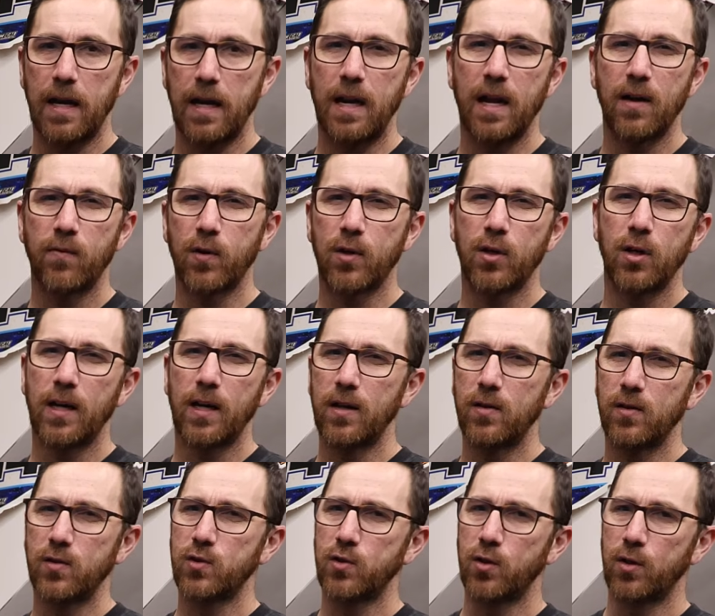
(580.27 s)
I never could
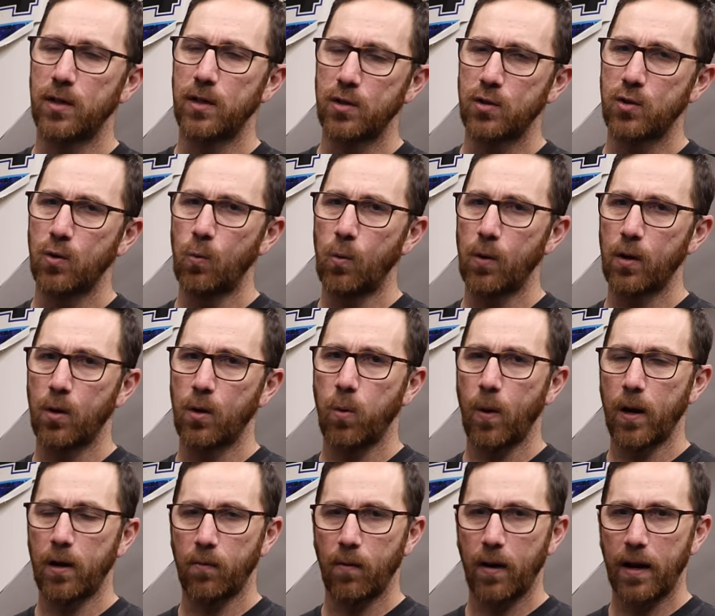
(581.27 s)
get the circuit to work
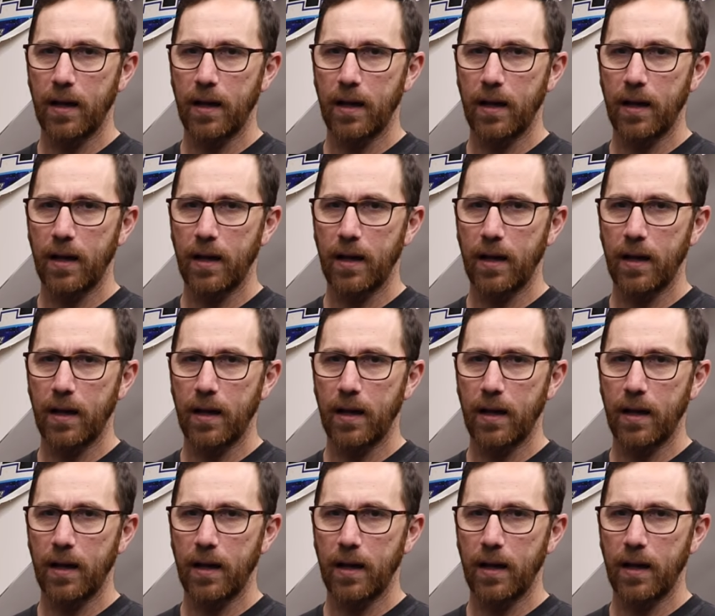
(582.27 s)
quite